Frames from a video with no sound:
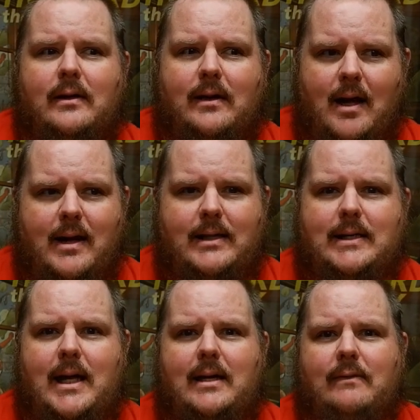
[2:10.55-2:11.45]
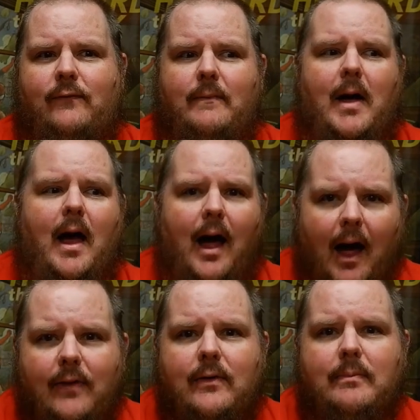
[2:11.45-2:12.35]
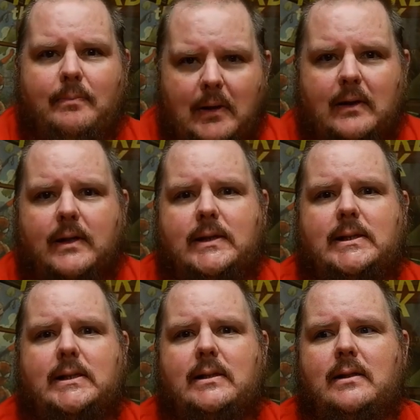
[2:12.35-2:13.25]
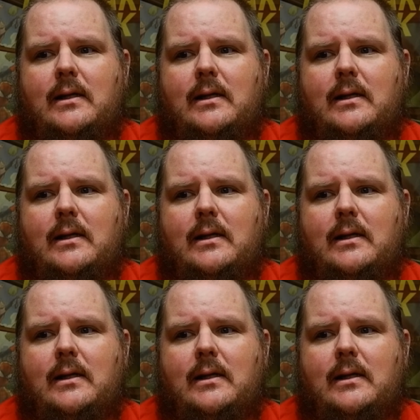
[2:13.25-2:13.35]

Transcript: content from other books,